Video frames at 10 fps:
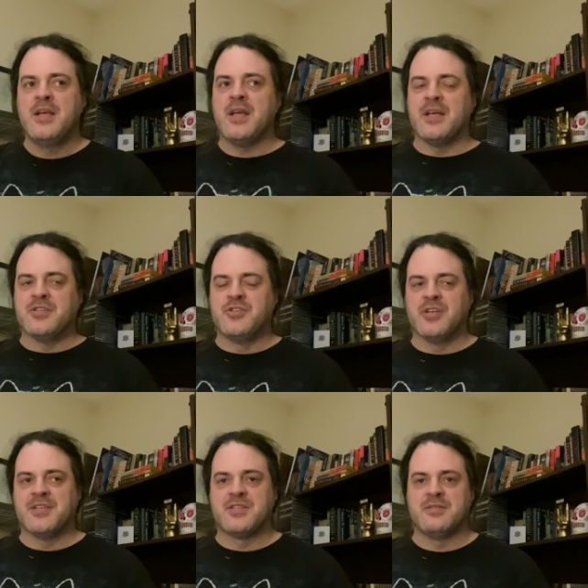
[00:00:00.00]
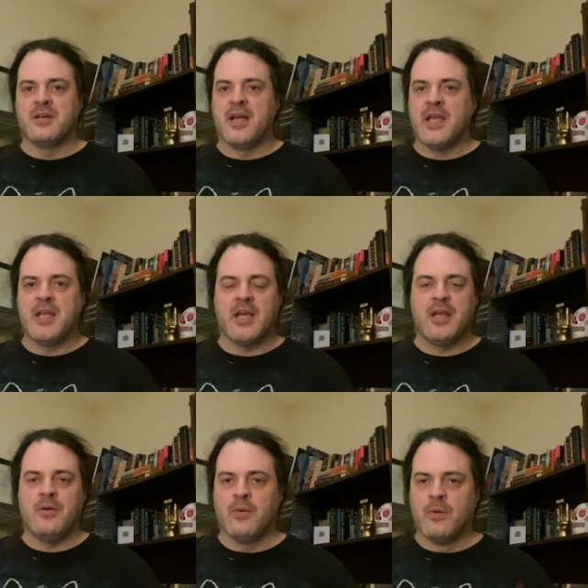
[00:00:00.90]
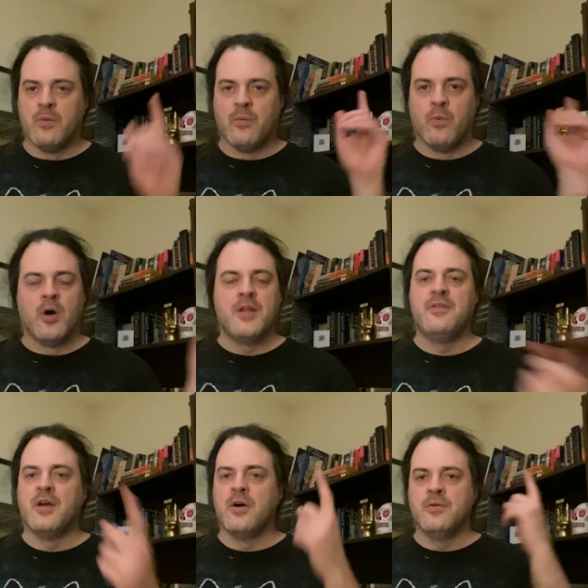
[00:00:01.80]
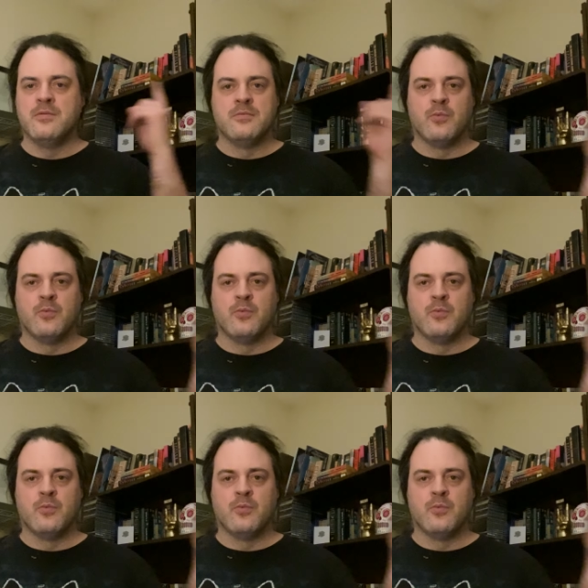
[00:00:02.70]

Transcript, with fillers: It's just a, a one note,